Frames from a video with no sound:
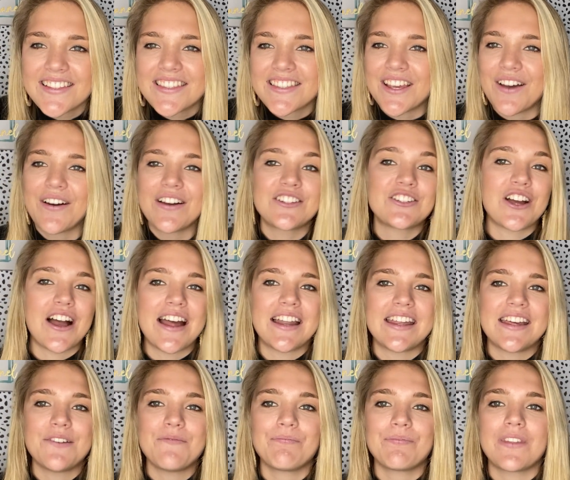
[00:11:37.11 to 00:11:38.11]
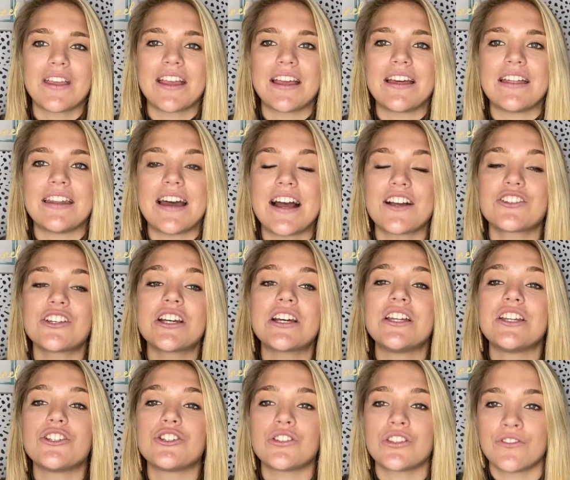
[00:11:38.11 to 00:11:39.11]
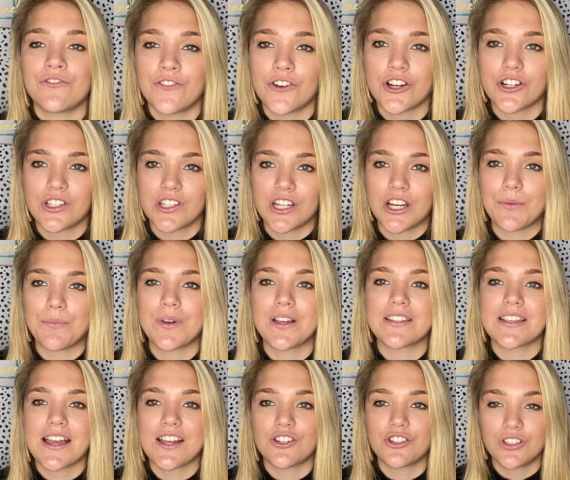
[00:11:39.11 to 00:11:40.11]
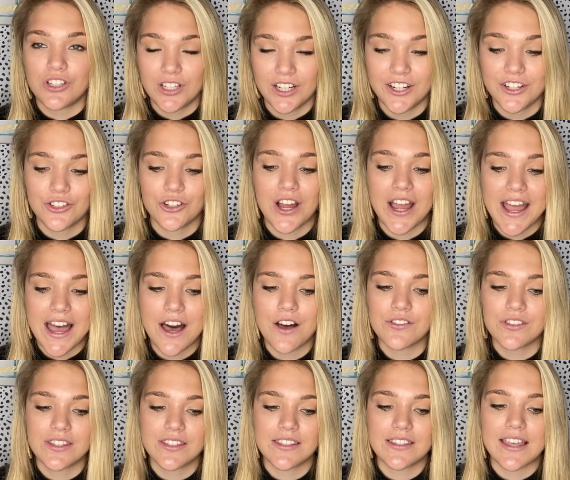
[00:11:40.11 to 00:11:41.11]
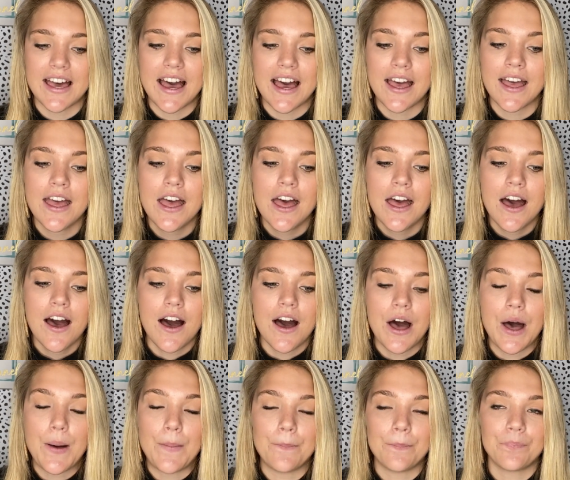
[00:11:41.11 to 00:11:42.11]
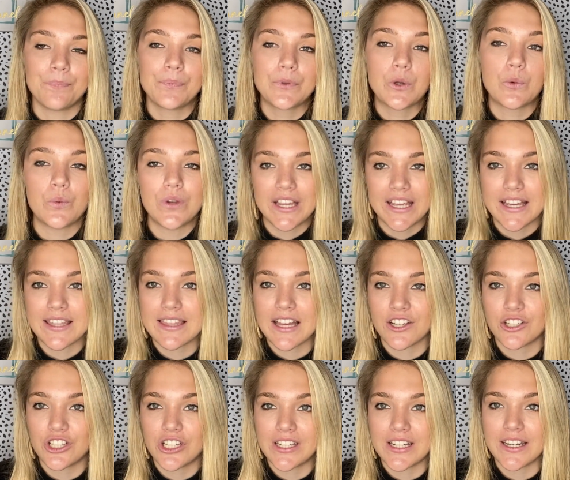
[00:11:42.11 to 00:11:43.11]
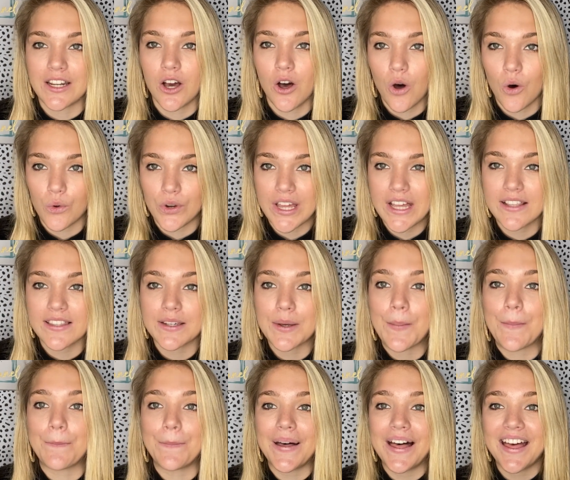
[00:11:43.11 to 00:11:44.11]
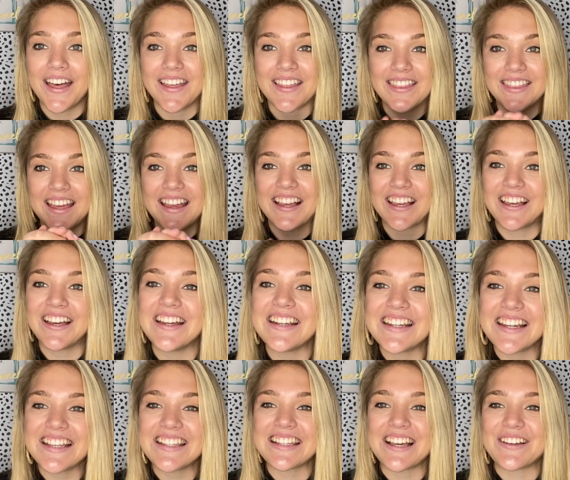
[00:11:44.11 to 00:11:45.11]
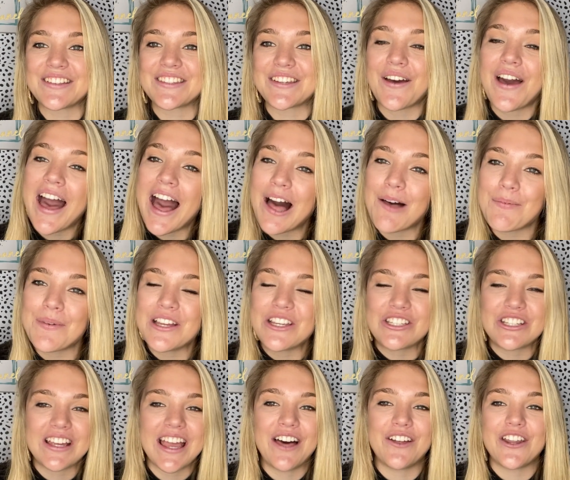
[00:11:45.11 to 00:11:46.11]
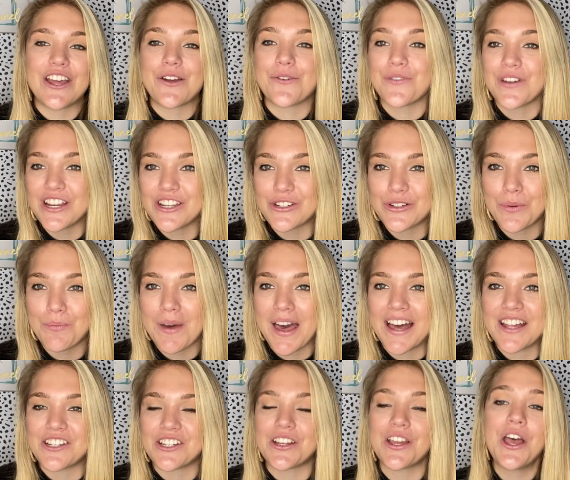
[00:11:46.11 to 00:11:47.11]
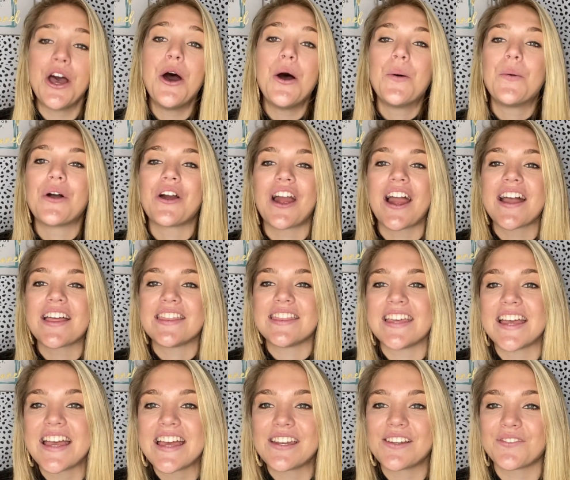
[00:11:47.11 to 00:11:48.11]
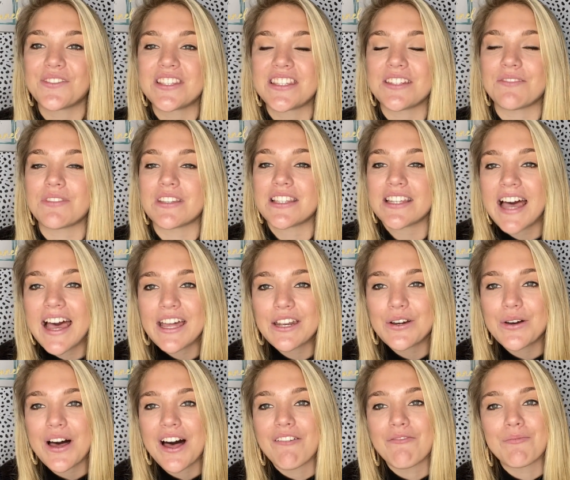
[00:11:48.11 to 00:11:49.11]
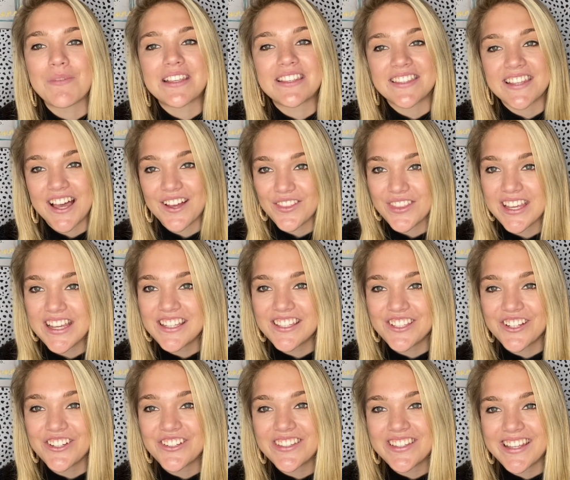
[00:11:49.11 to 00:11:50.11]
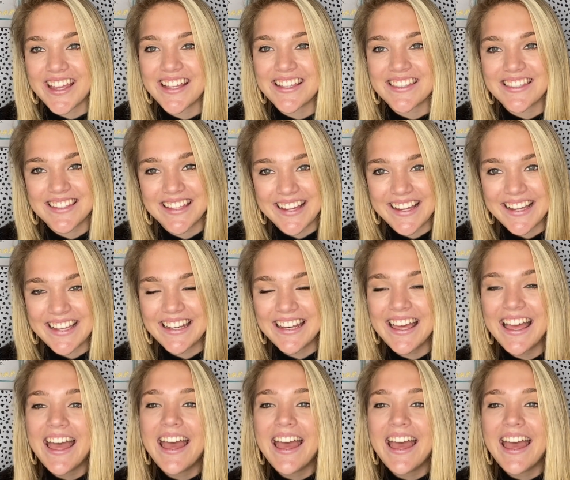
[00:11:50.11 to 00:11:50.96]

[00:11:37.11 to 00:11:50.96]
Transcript: So I tried it, and actually I couldn't do it the first year because I had cheer tryouts that weekend that she did hold it, but thank goodness I was so happy she held a regional pageant where I then received the title of Miss Southeastern States Teen,